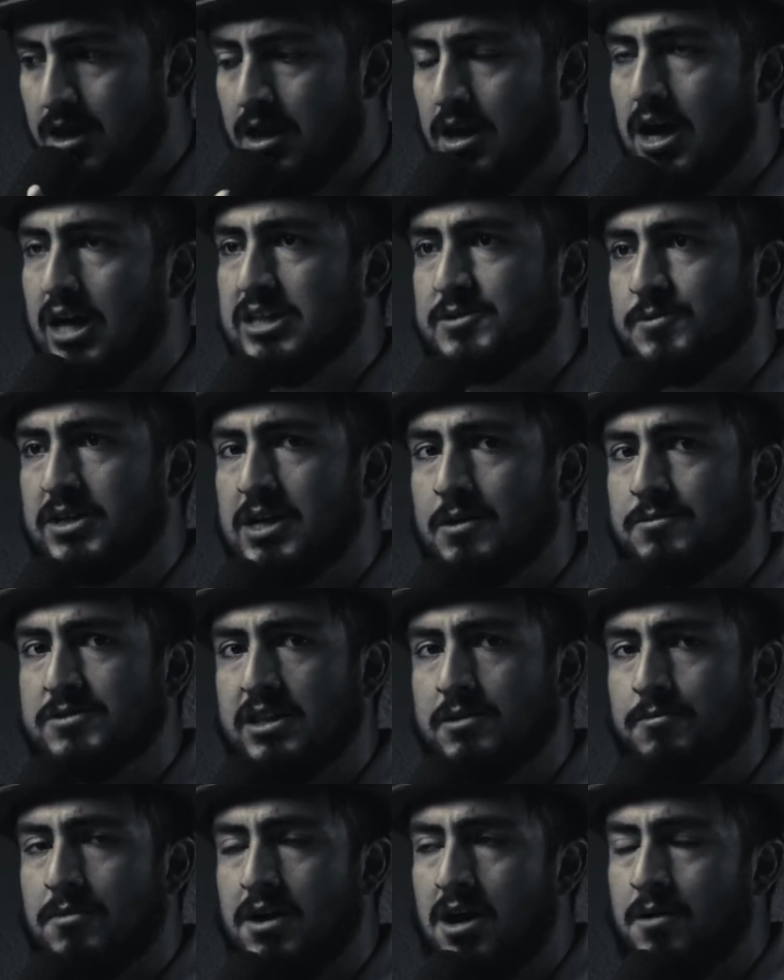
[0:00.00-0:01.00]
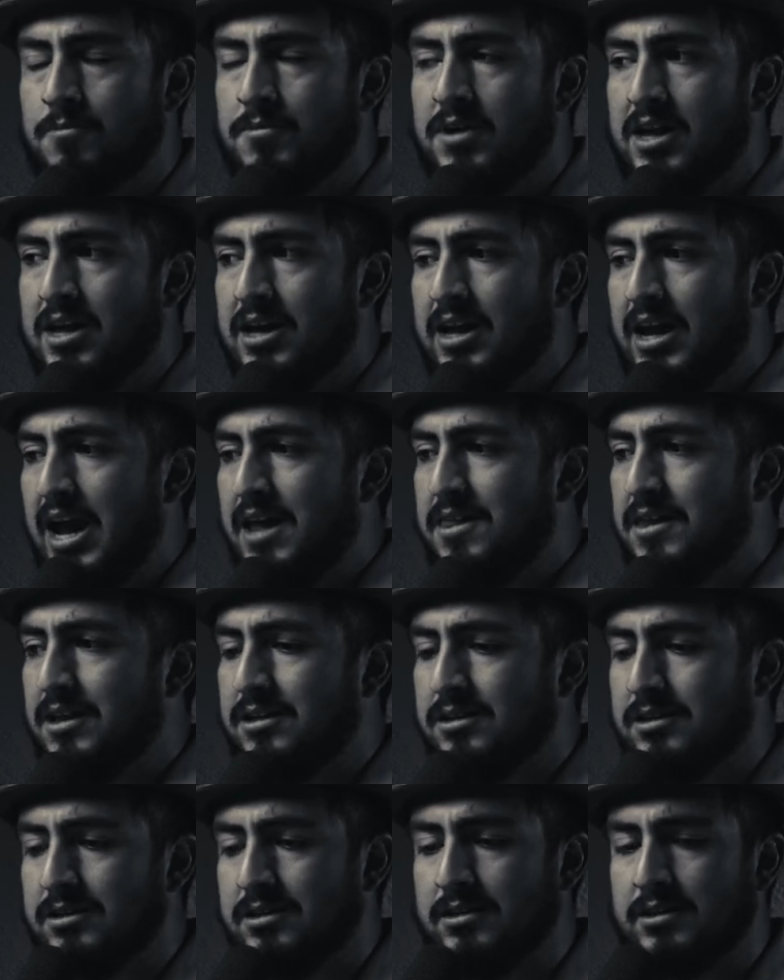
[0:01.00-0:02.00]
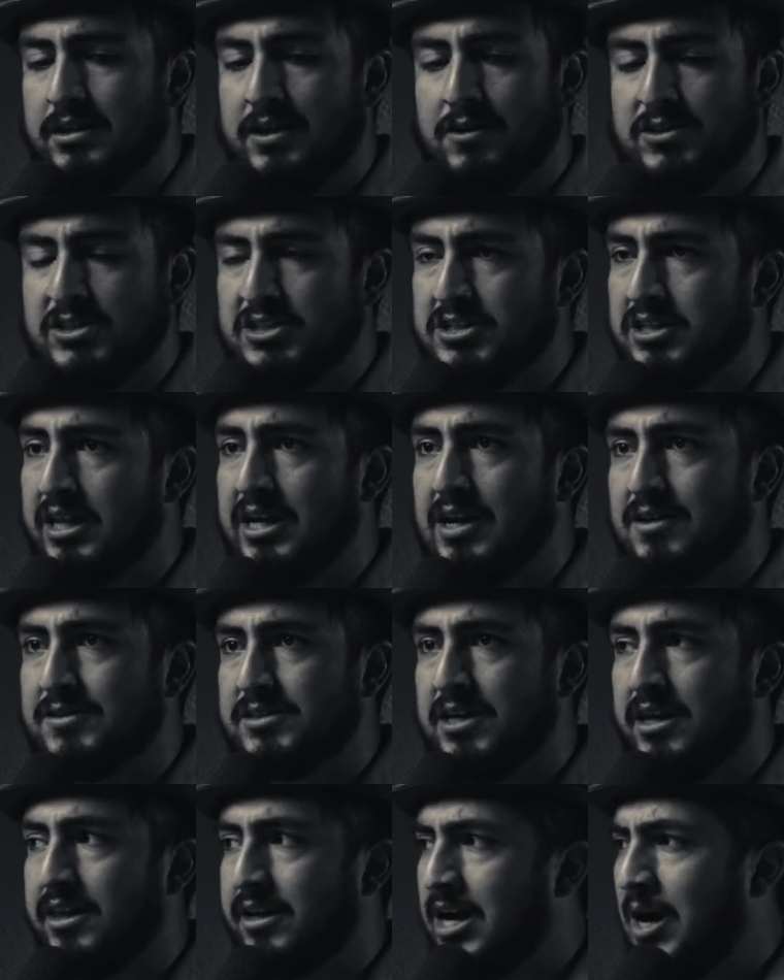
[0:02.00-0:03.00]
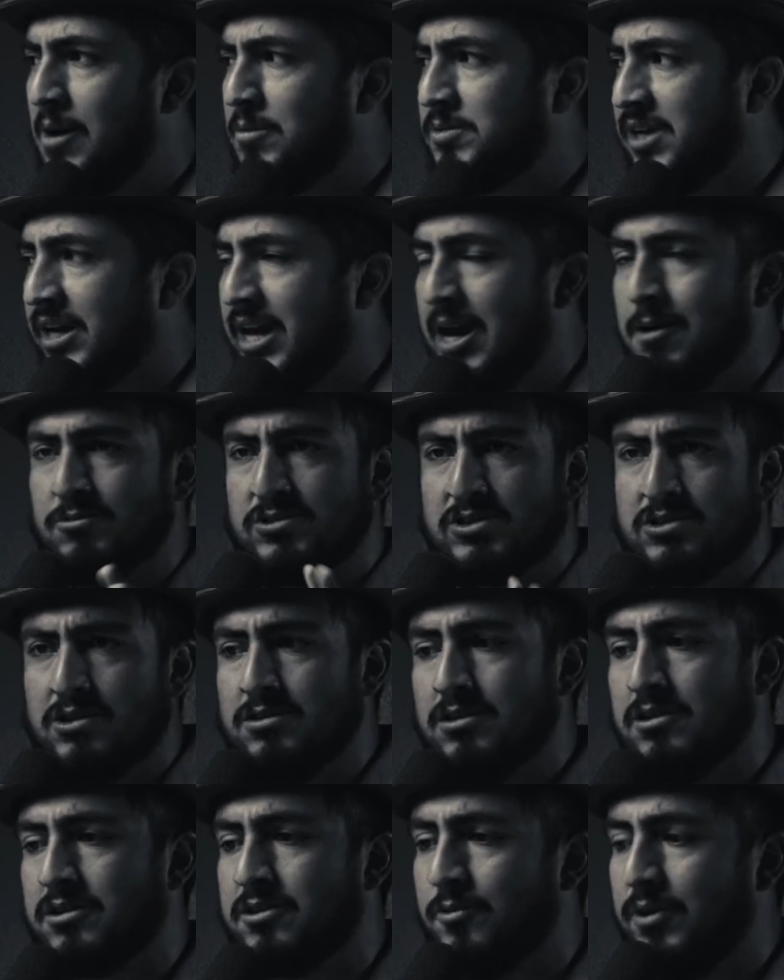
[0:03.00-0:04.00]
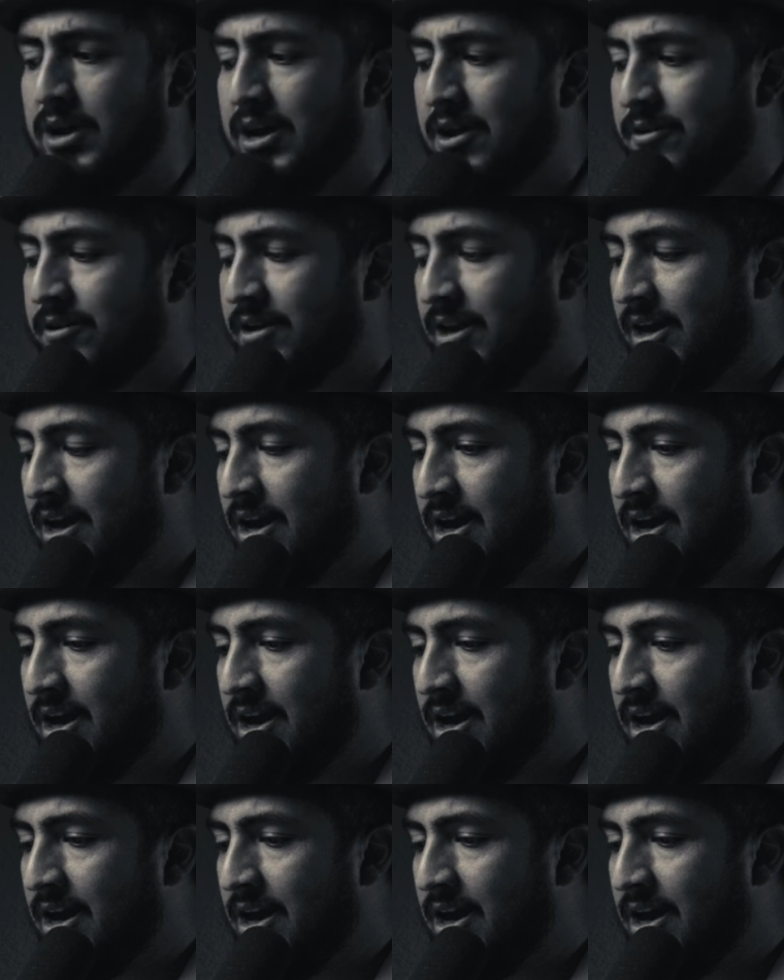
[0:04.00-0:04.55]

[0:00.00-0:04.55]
Husband comes and the mom, and then they're just chilling outside. The cops like, "Hey, I'm just going to look around."